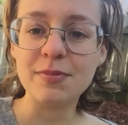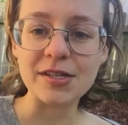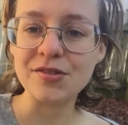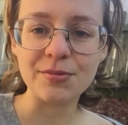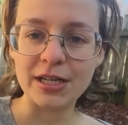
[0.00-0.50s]

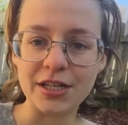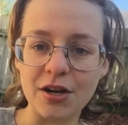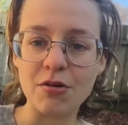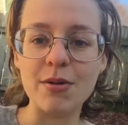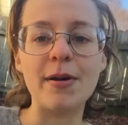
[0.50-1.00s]
best way to
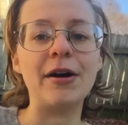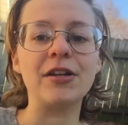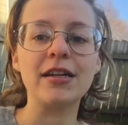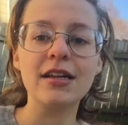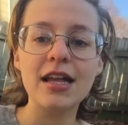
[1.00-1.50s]
go about
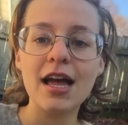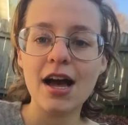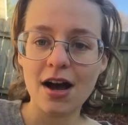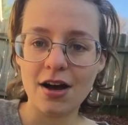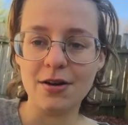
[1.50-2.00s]
it.
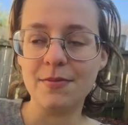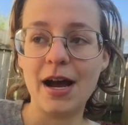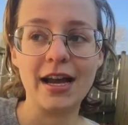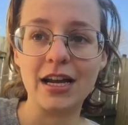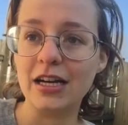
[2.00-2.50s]

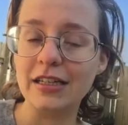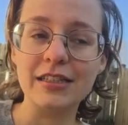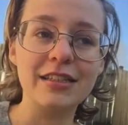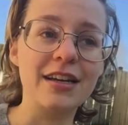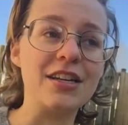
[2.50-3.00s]
I
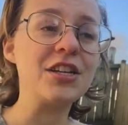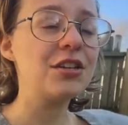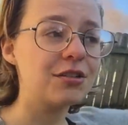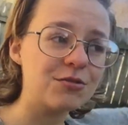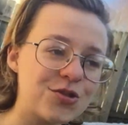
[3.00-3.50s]
got a
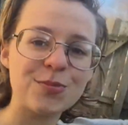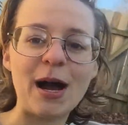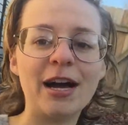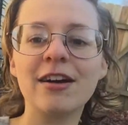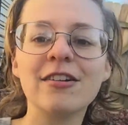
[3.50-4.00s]
huge
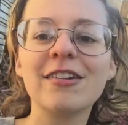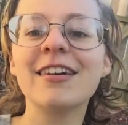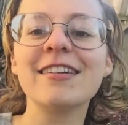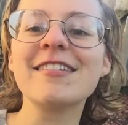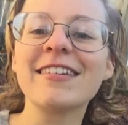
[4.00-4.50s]
pile.
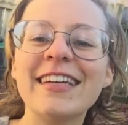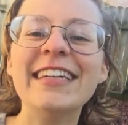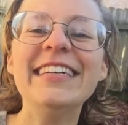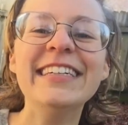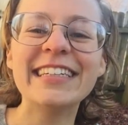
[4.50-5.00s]
It
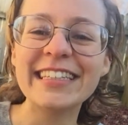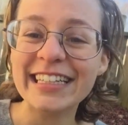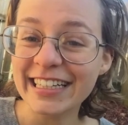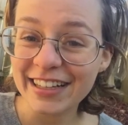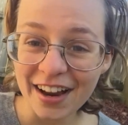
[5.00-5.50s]

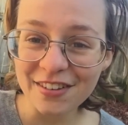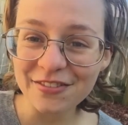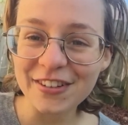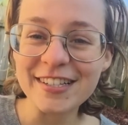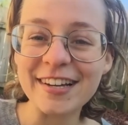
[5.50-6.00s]
kind of
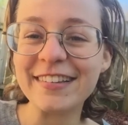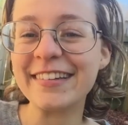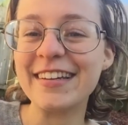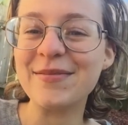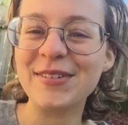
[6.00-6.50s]
freaked out the
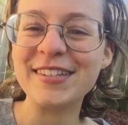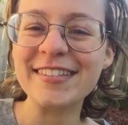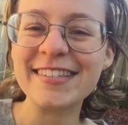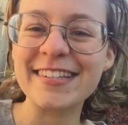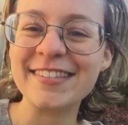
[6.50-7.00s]

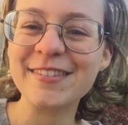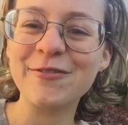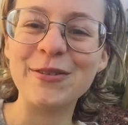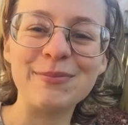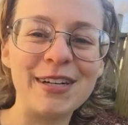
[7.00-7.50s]
neighbors. That's the
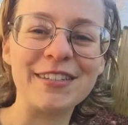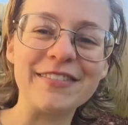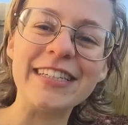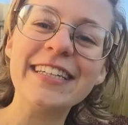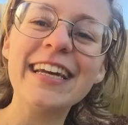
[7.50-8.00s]
fun part of
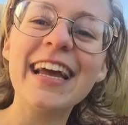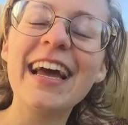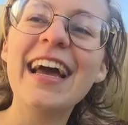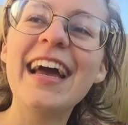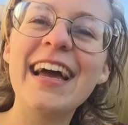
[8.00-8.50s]
it.
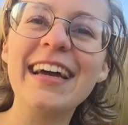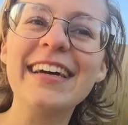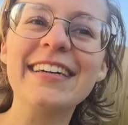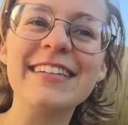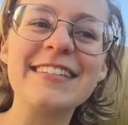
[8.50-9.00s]

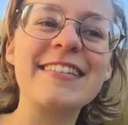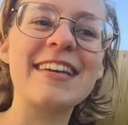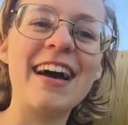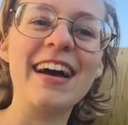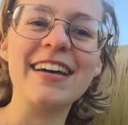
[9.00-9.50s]
And
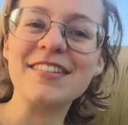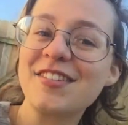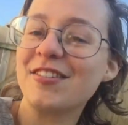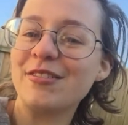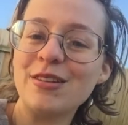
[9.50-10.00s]
I
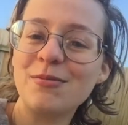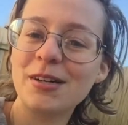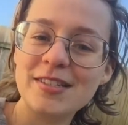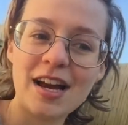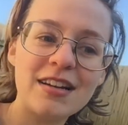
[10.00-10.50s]
slowly
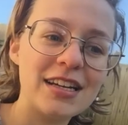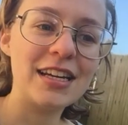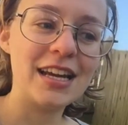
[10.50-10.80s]
worked at it